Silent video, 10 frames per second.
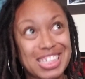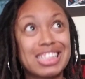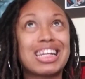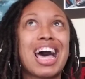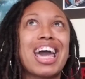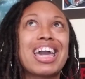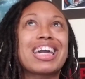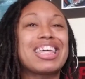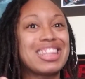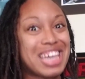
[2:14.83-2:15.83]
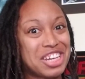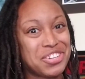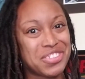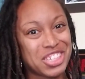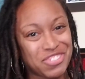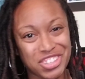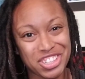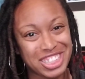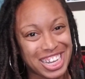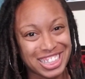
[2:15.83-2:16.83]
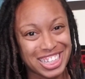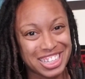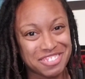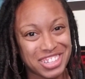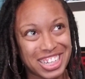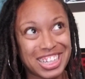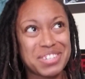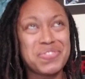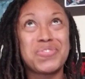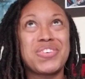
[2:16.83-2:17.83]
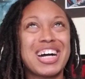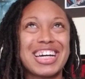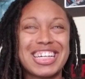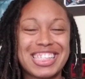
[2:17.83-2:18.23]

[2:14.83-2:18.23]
like they do this for their daily living. What?